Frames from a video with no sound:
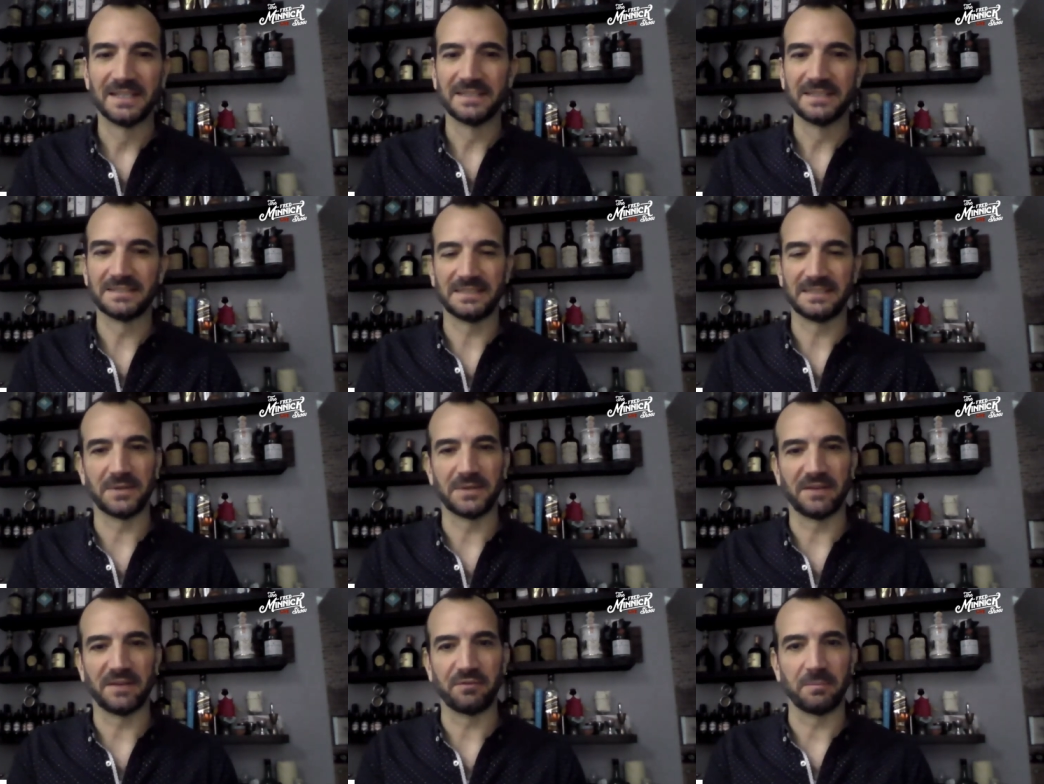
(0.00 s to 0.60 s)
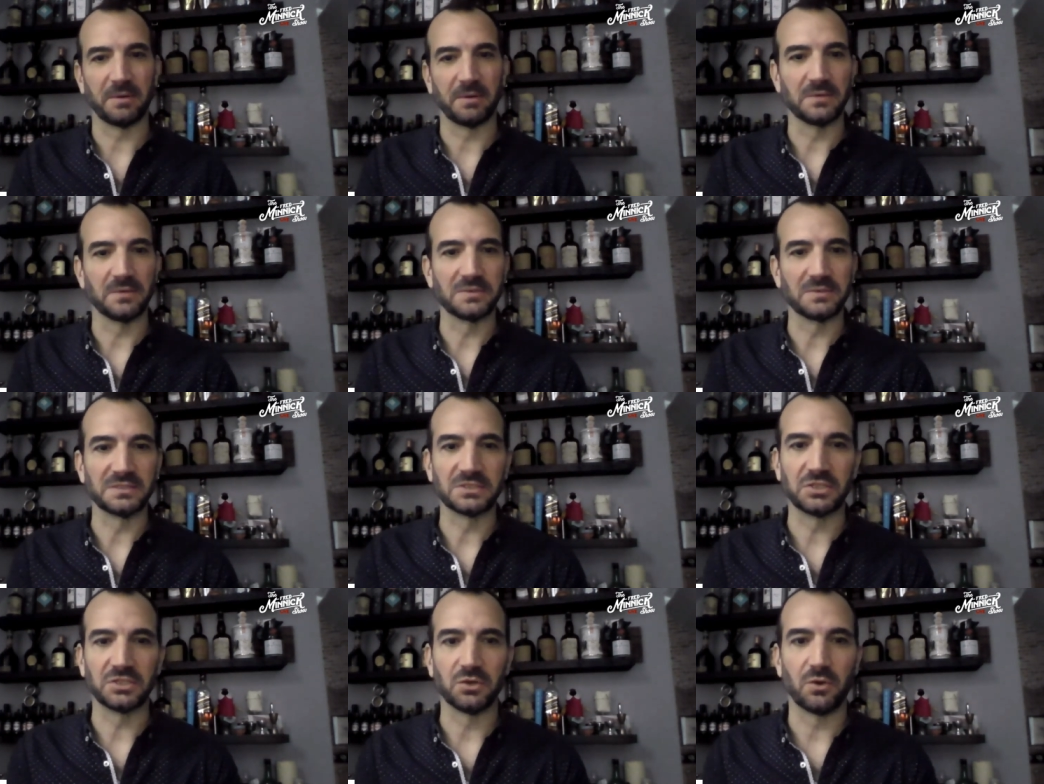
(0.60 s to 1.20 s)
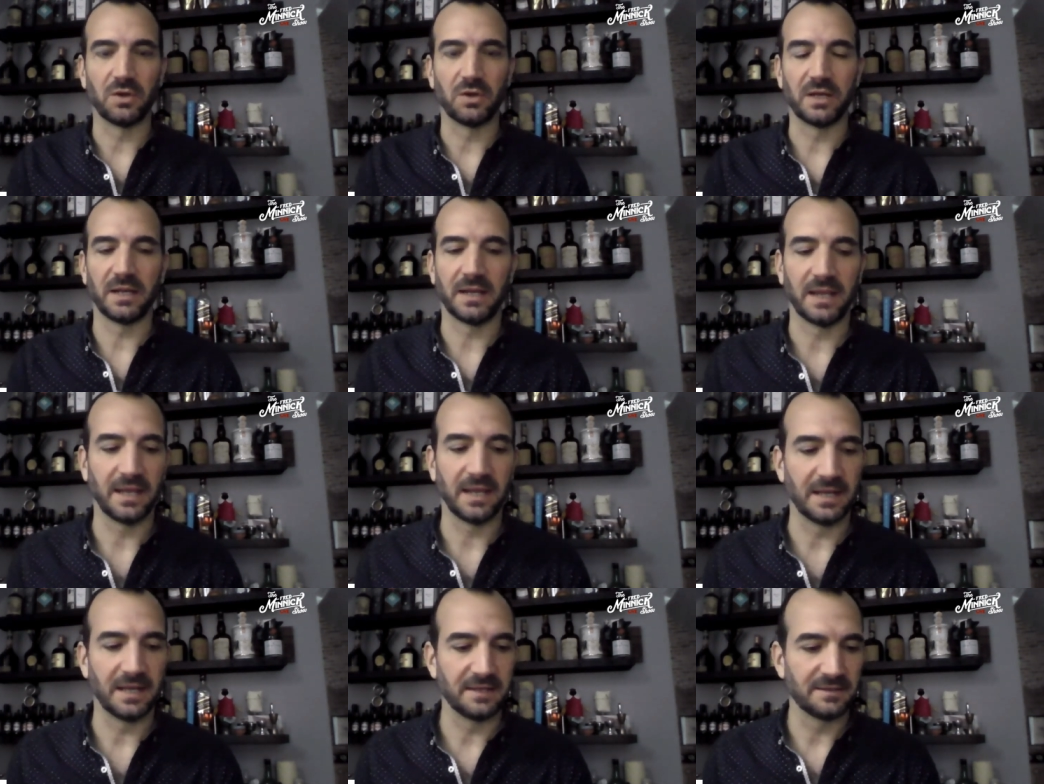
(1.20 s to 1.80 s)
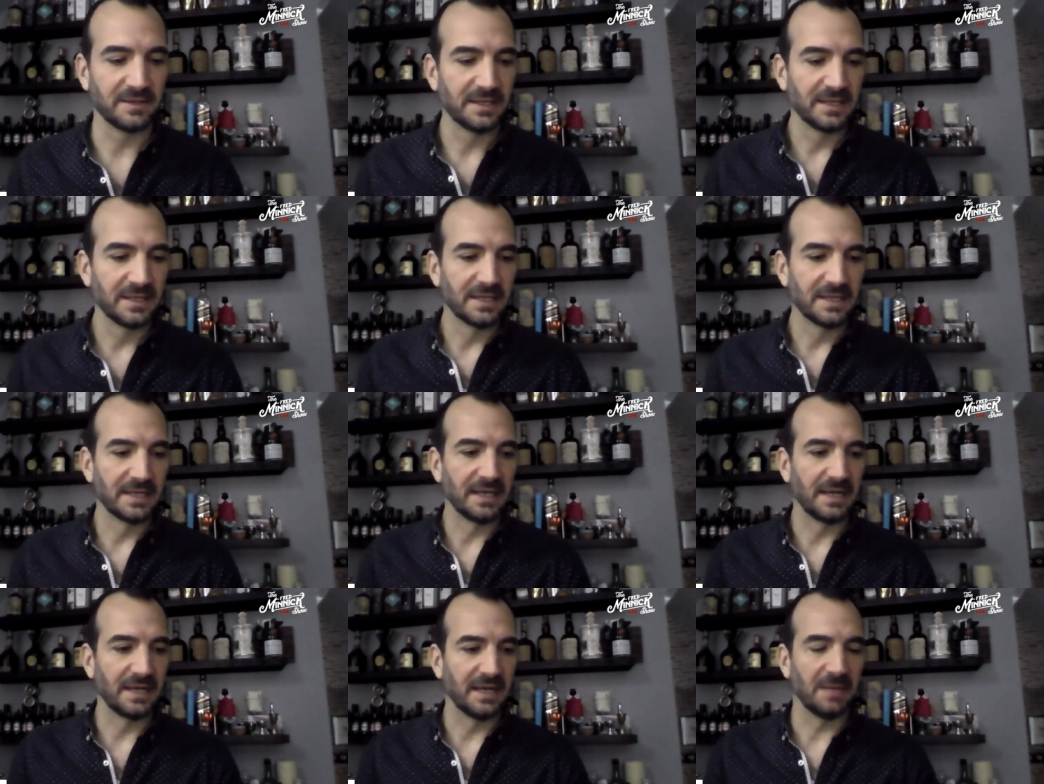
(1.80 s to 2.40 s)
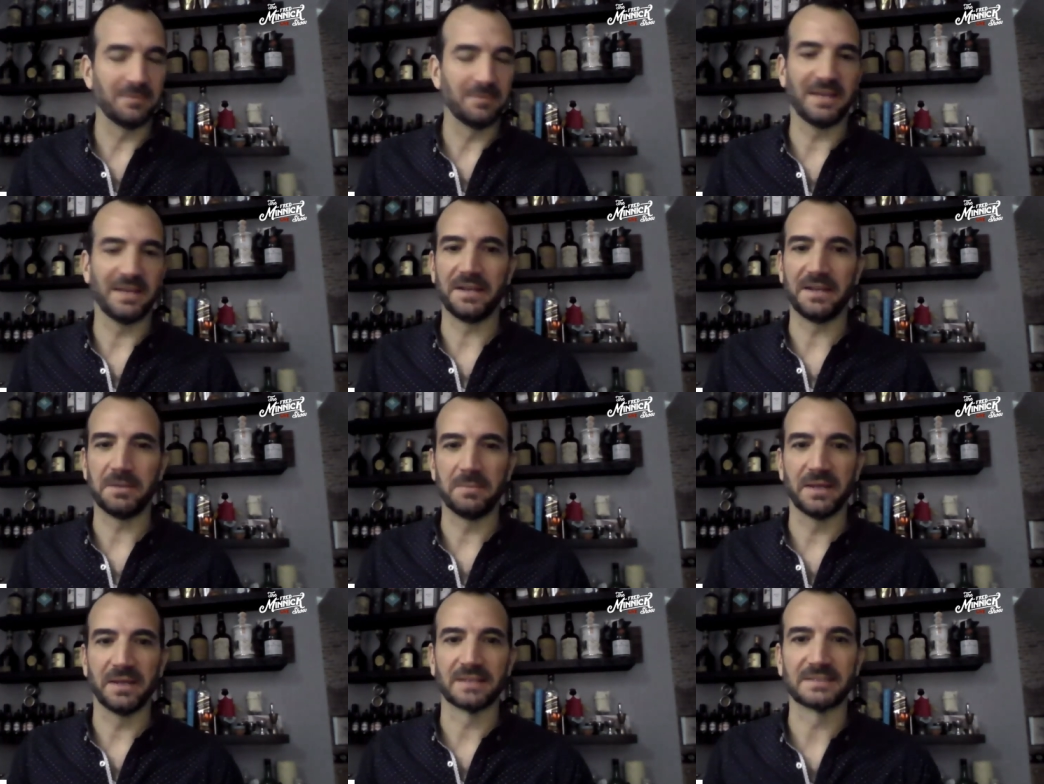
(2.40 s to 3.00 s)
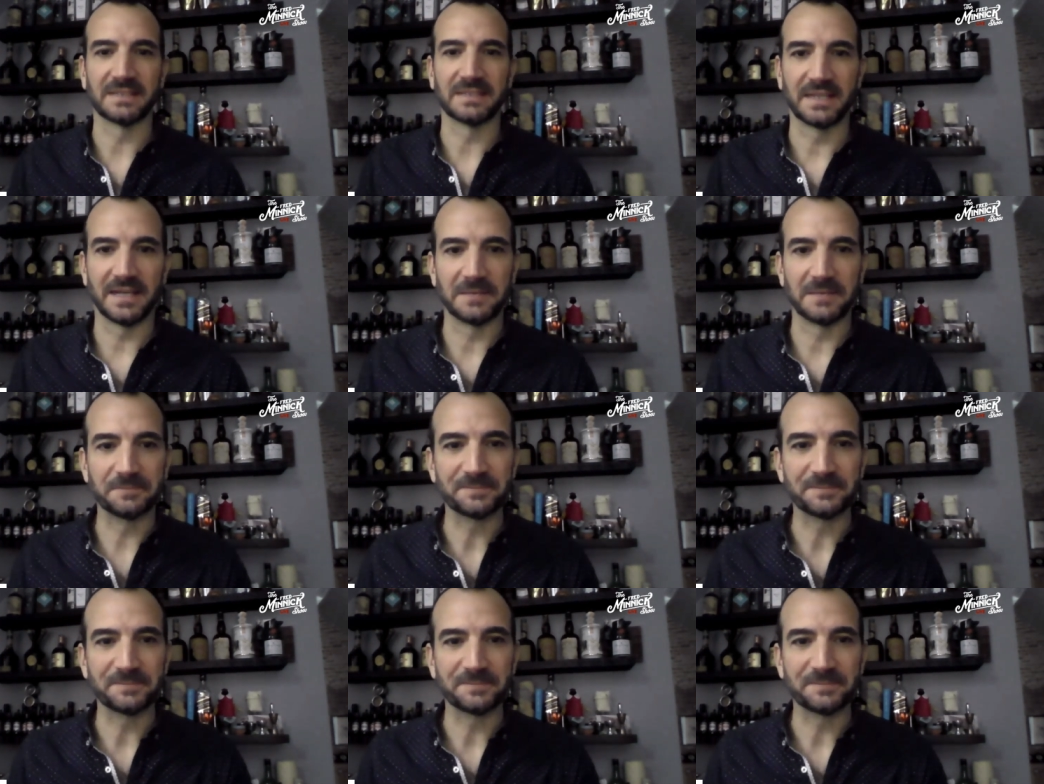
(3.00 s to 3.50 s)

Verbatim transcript: see what everybody was doing, and get in the mix again.